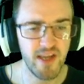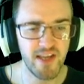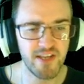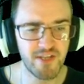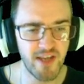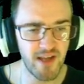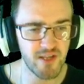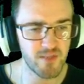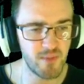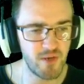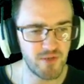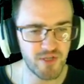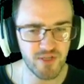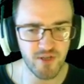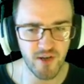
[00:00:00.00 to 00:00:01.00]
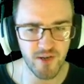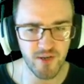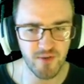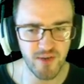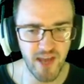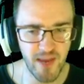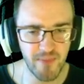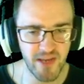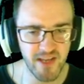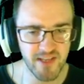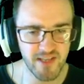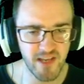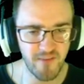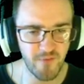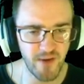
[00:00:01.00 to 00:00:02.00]
In challenge mode, you start a new game
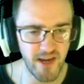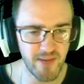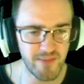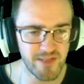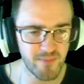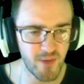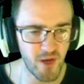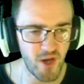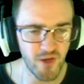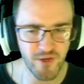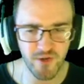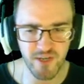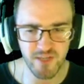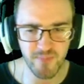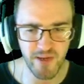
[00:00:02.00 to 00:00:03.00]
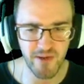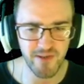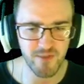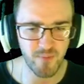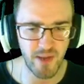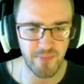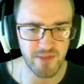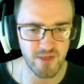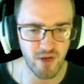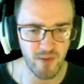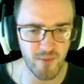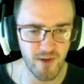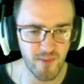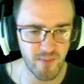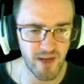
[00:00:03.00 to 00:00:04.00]
against tougher enemies, but all your experience, weapons,
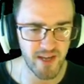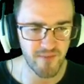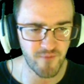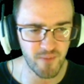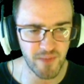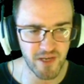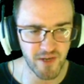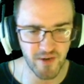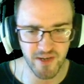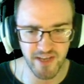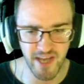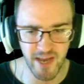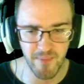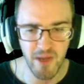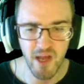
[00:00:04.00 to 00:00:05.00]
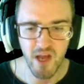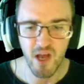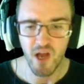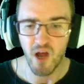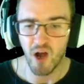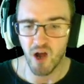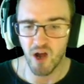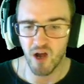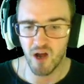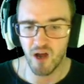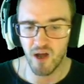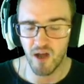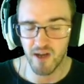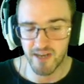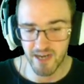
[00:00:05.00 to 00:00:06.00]
armor, and money from the current game
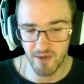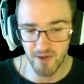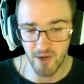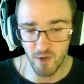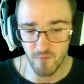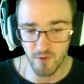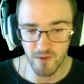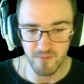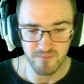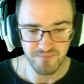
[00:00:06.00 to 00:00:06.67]
uh, carry over.